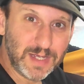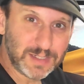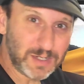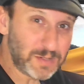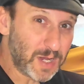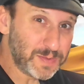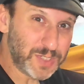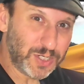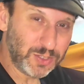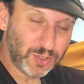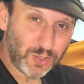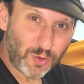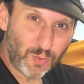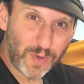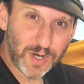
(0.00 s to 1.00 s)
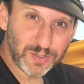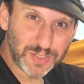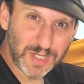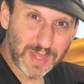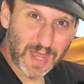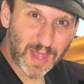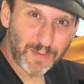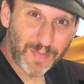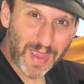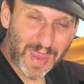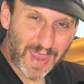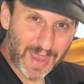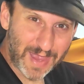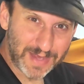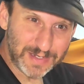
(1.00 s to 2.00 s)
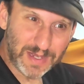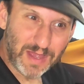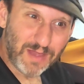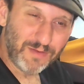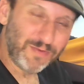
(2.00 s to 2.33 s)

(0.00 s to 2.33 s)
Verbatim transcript: sometimes it can look weird to them and